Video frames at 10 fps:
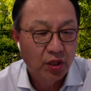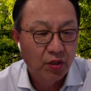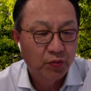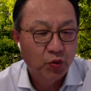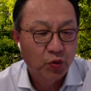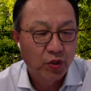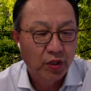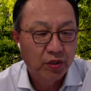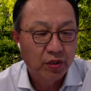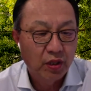of the
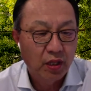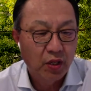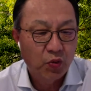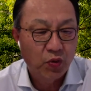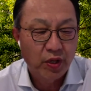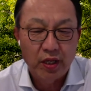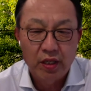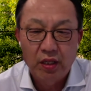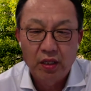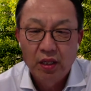
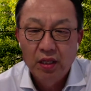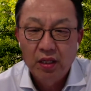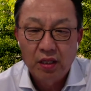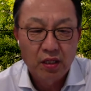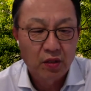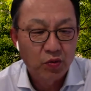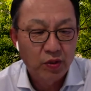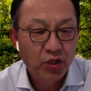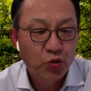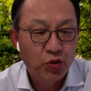U.S.-ROK
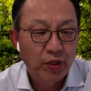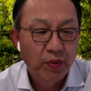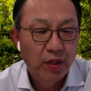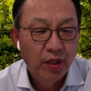relationship